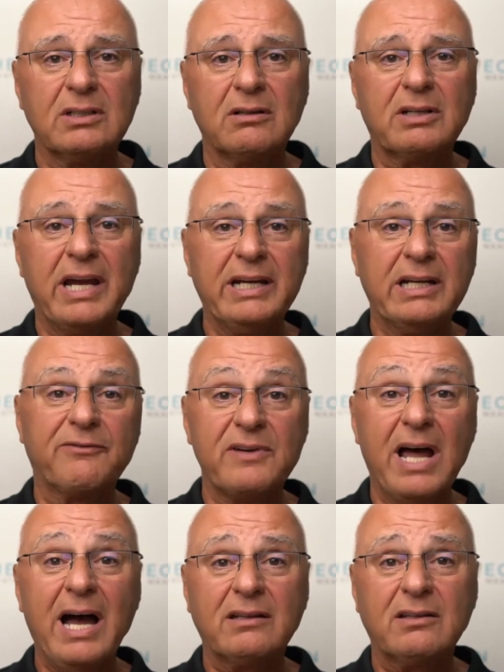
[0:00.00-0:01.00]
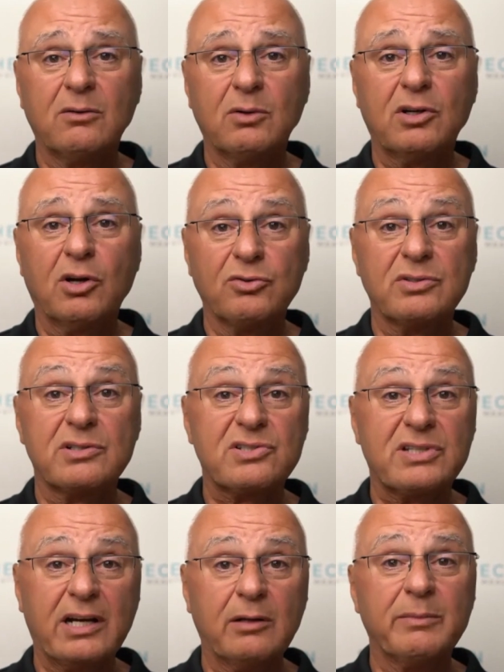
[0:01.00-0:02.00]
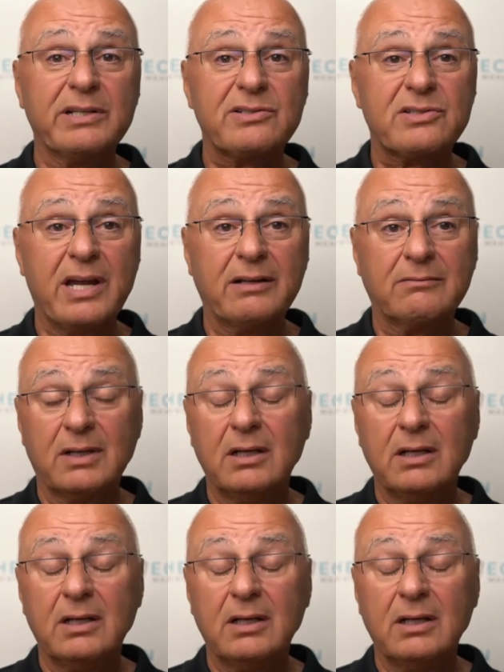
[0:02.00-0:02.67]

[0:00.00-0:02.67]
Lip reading: Okay. And if not, to encourage settlements that